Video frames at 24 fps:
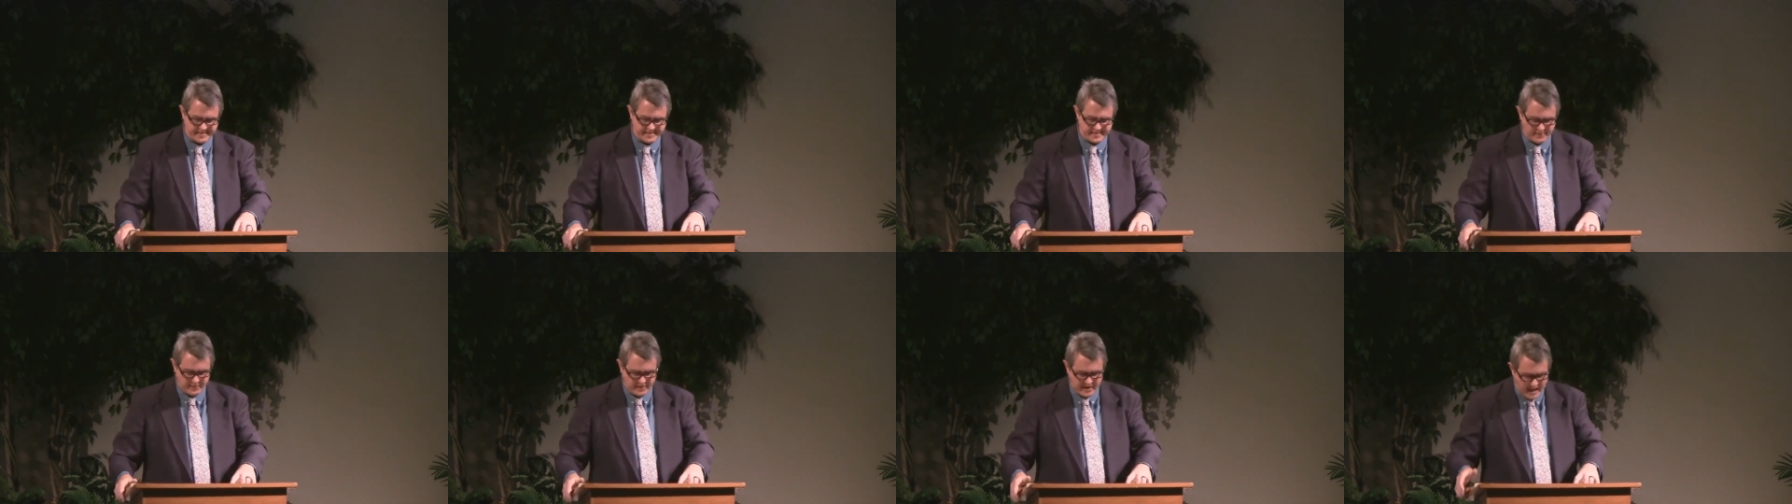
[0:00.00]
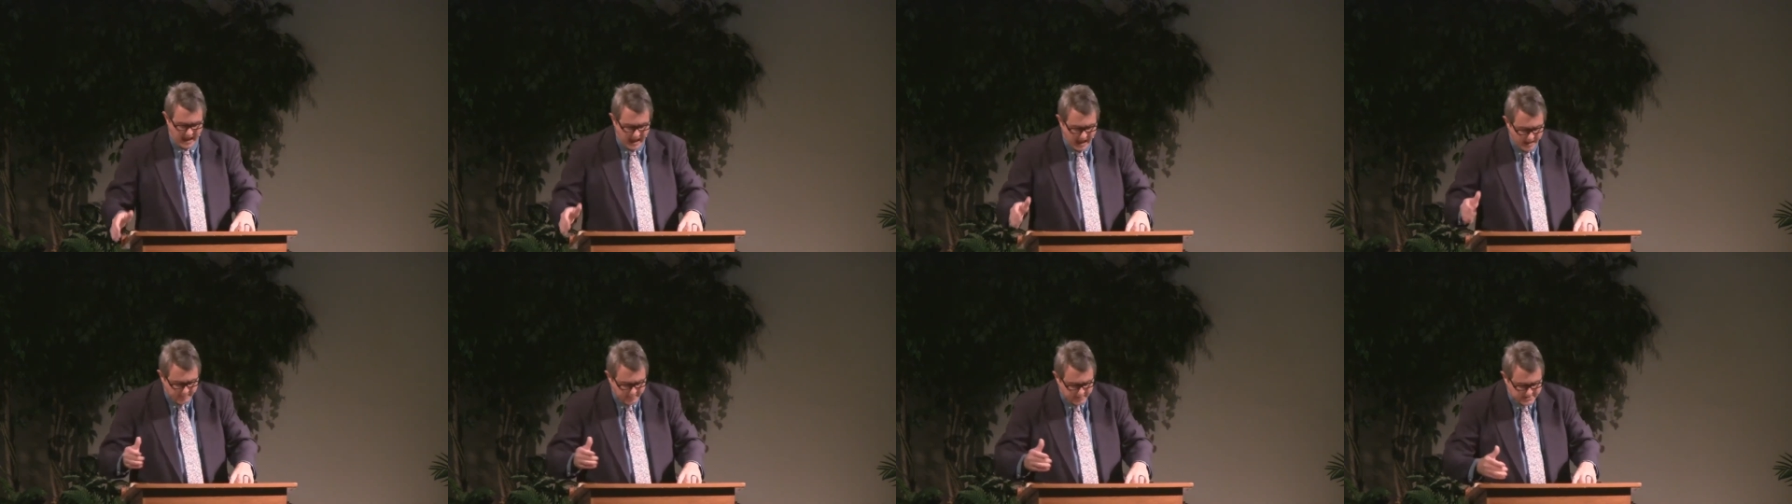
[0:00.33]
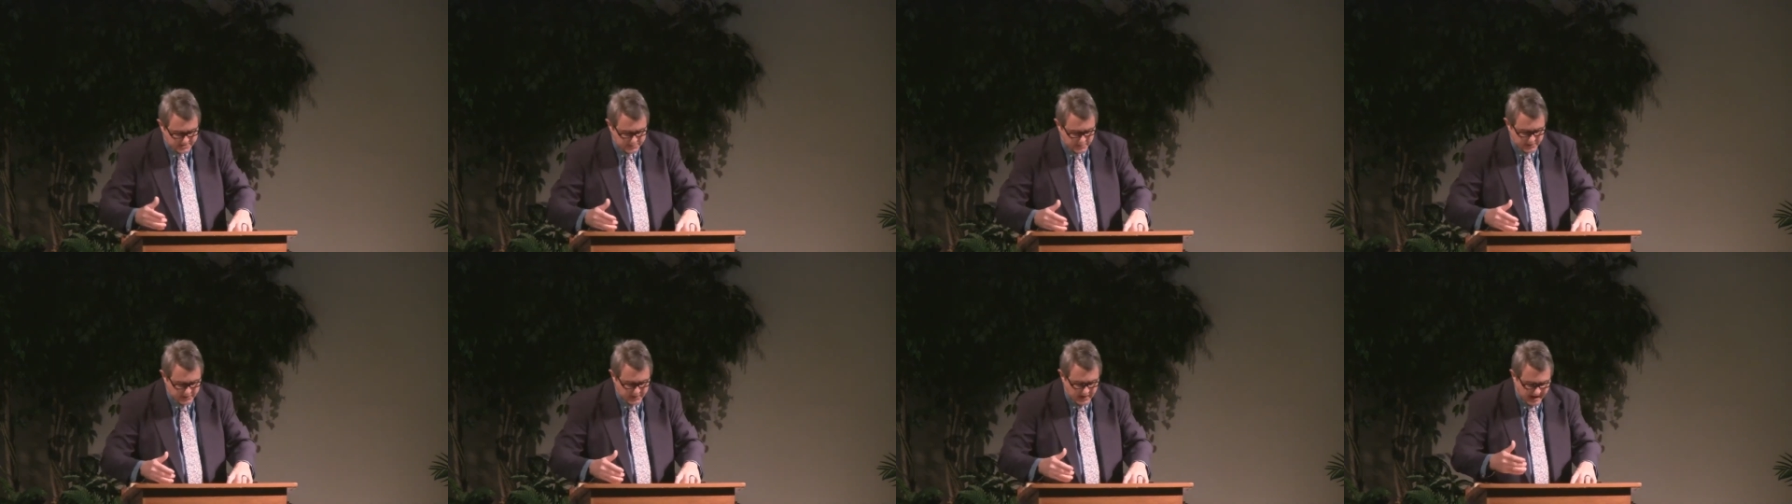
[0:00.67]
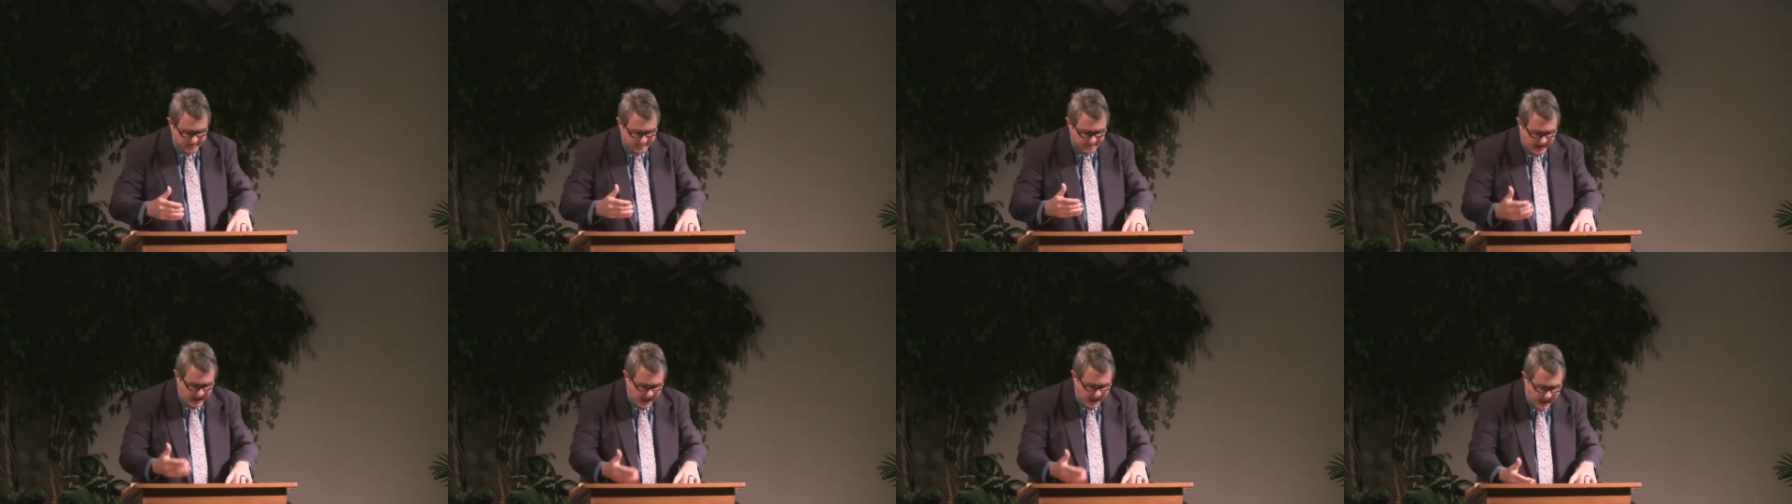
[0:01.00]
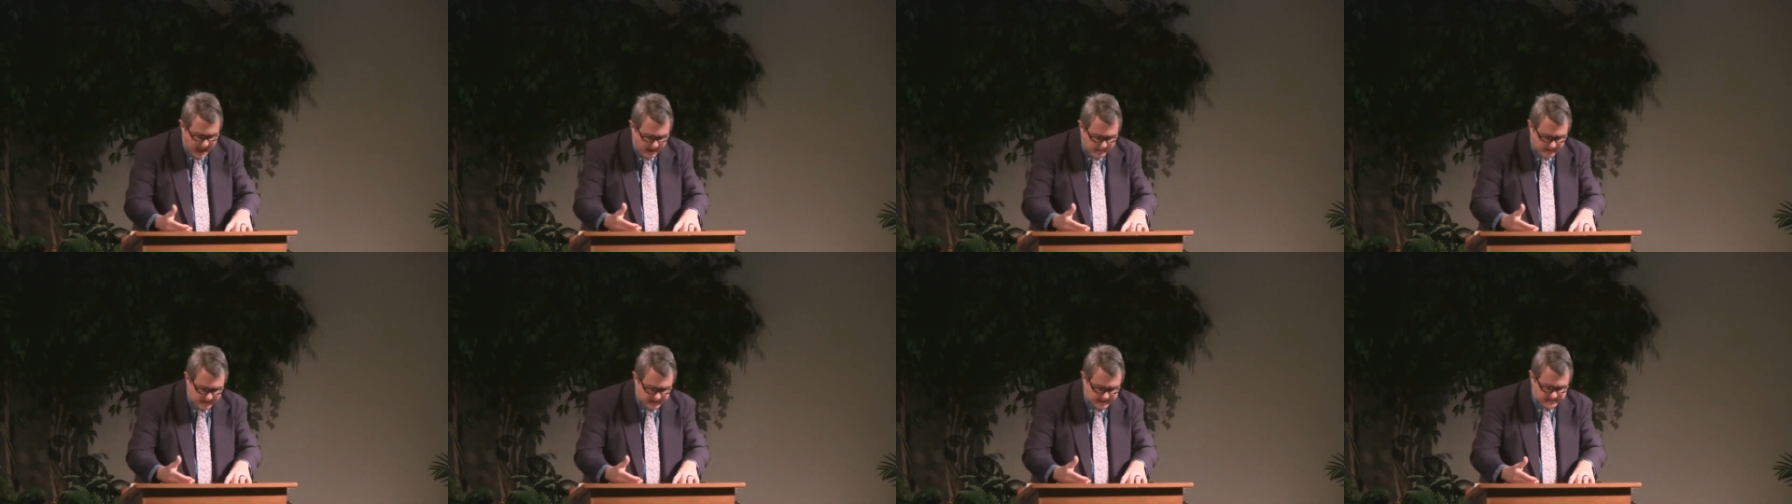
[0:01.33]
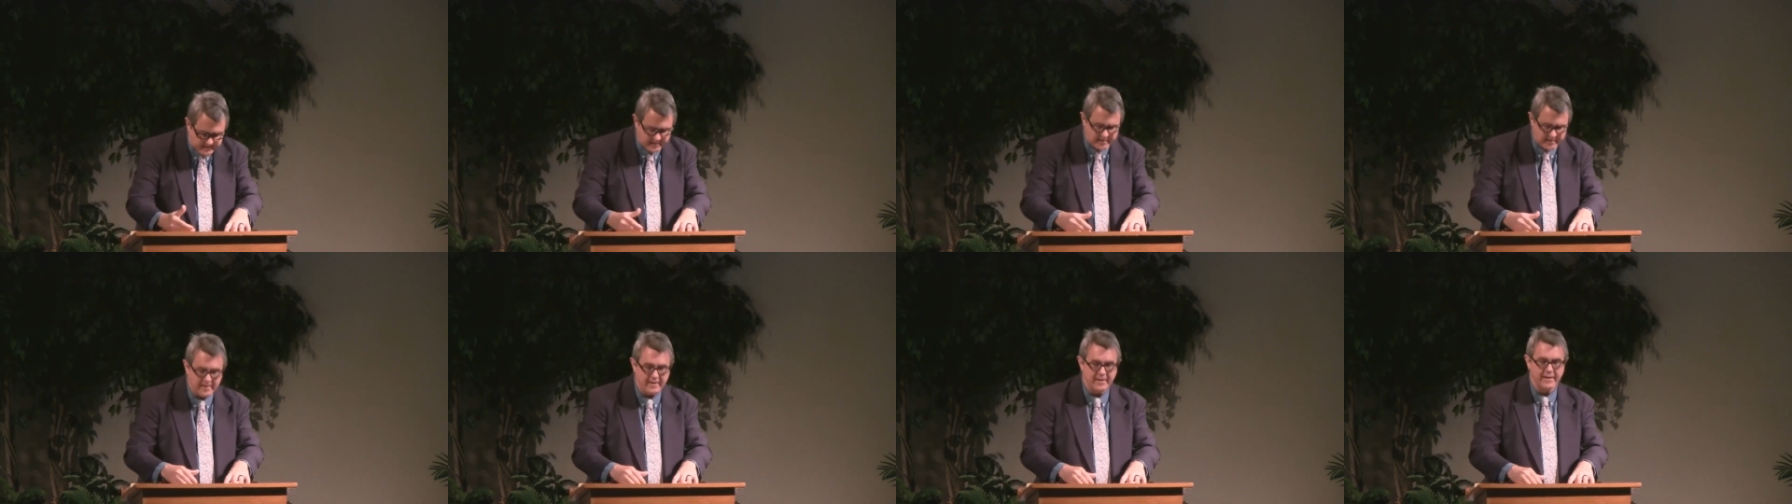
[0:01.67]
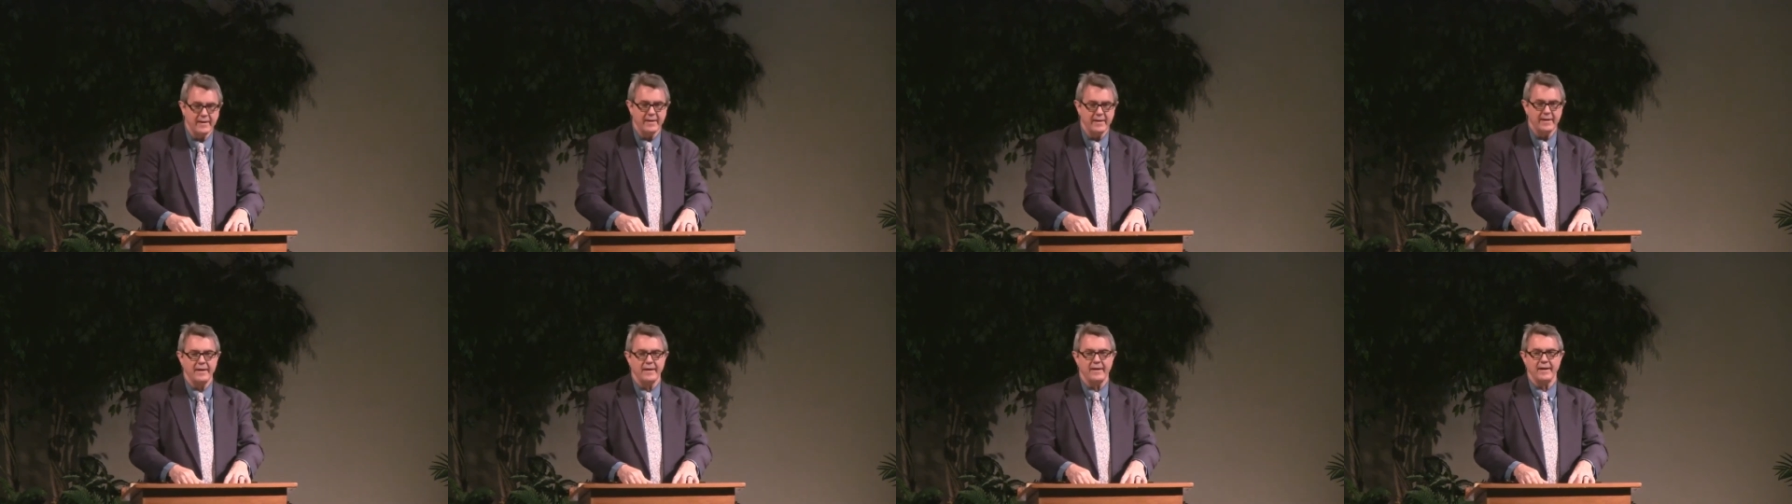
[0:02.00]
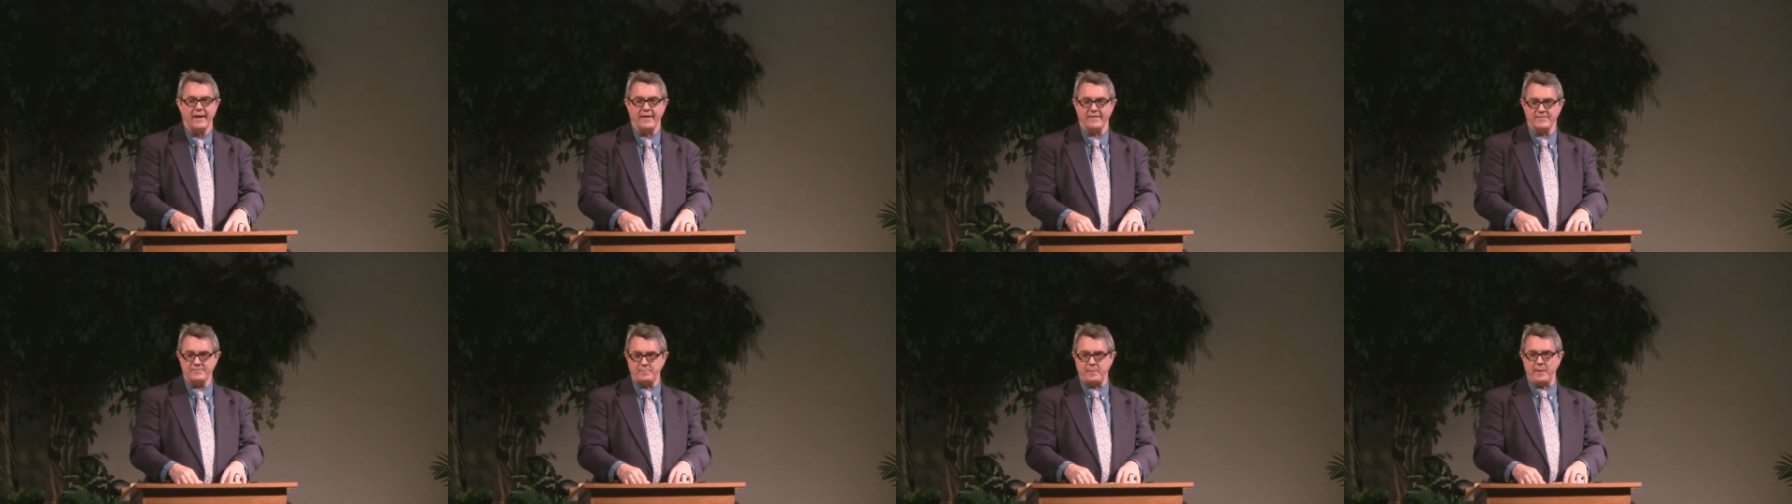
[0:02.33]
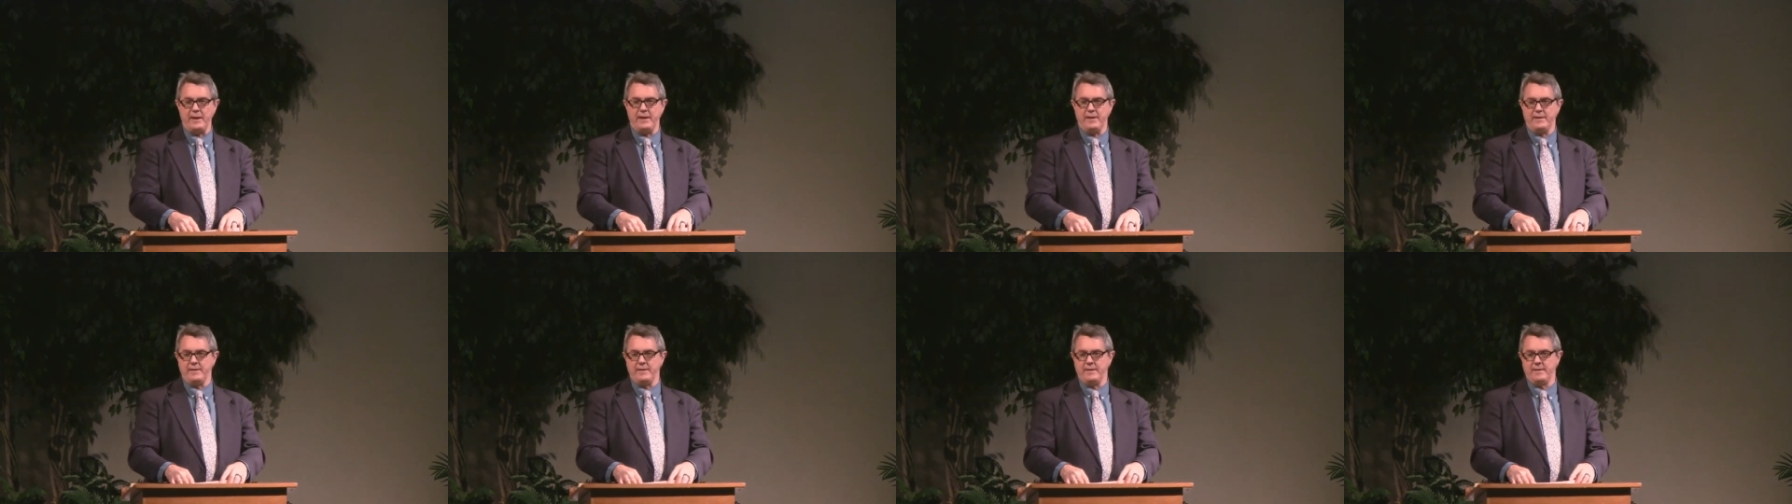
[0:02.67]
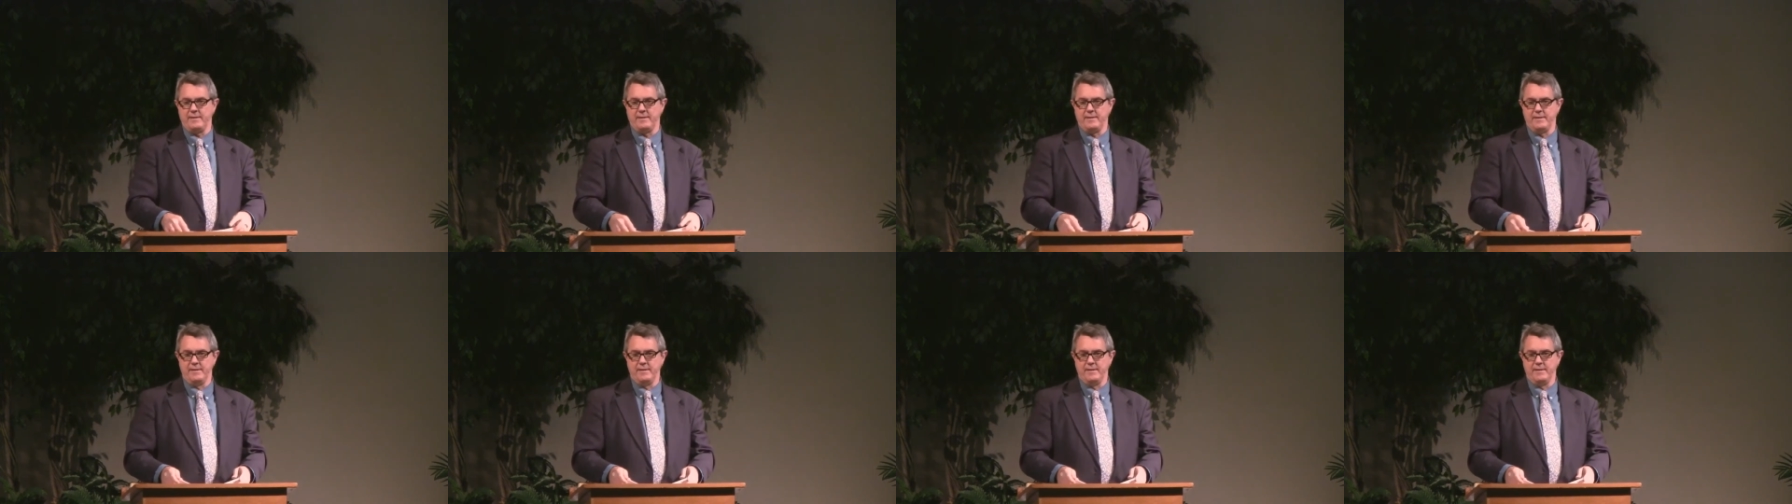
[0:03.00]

What happens when you have a habit of speeding?